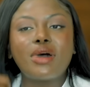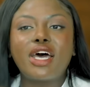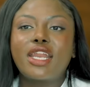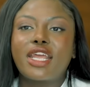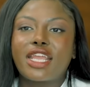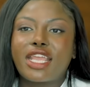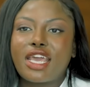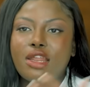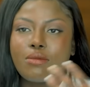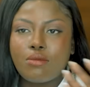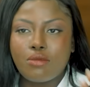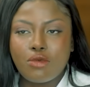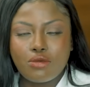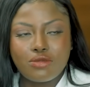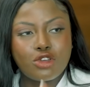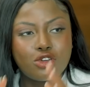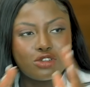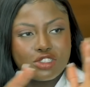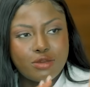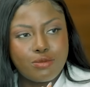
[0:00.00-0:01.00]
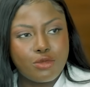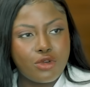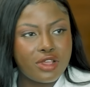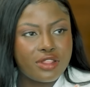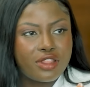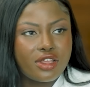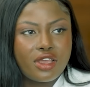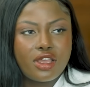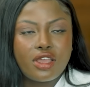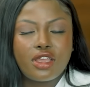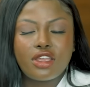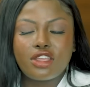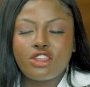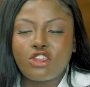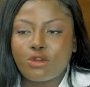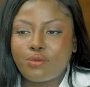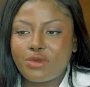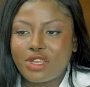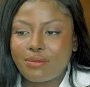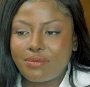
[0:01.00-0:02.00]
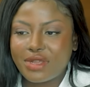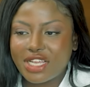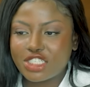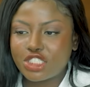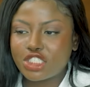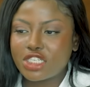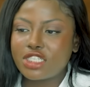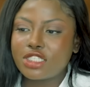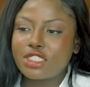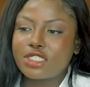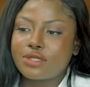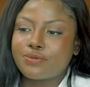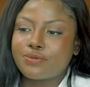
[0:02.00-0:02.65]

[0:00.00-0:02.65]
But again, those are more the European patients.